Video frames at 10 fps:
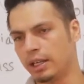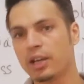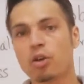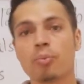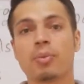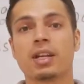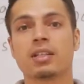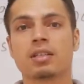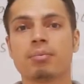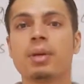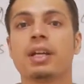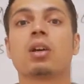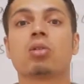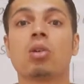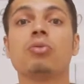equipments made
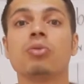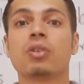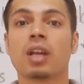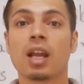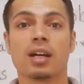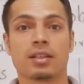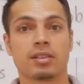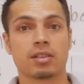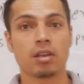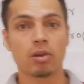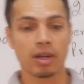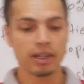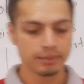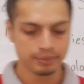out of glass, okay.